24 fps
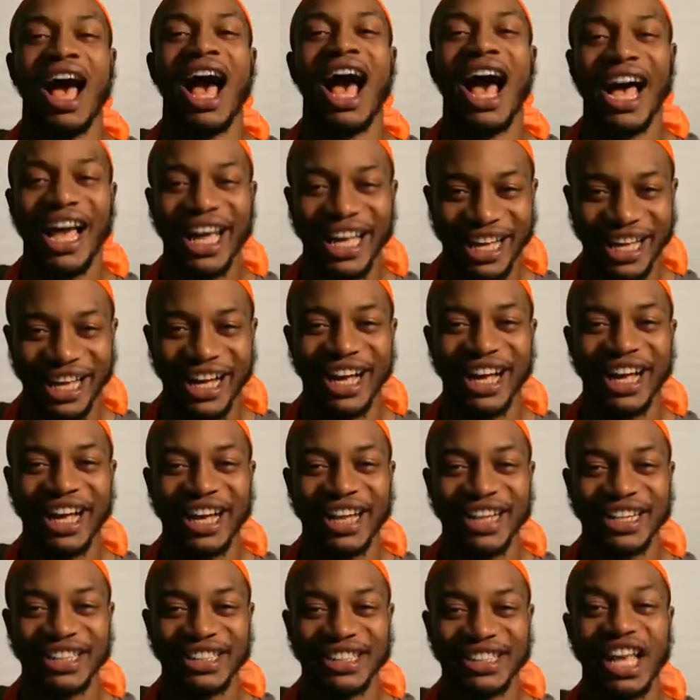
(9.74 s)
Hi
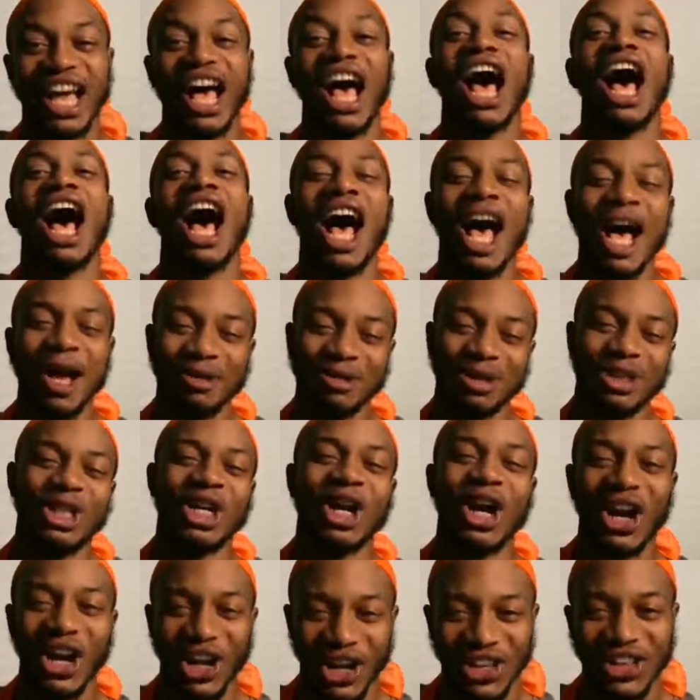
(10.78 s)
guys, I'm
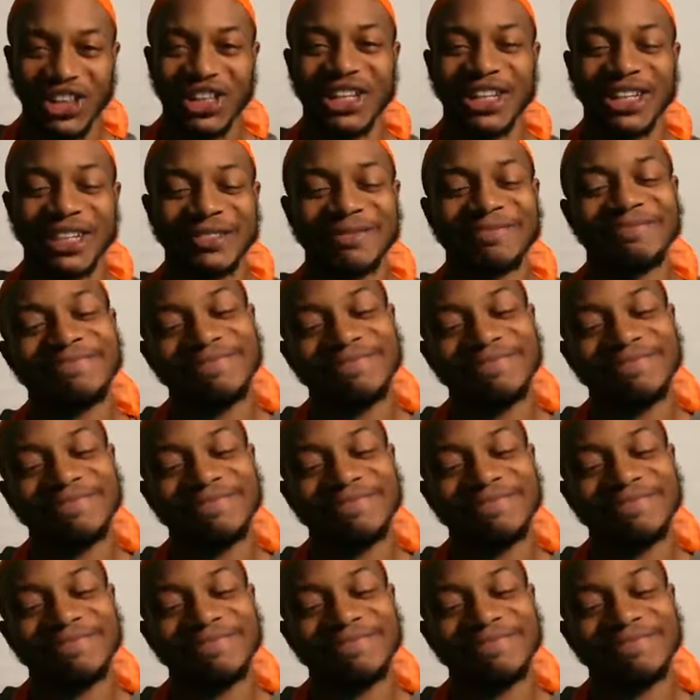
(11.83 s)
Charlie.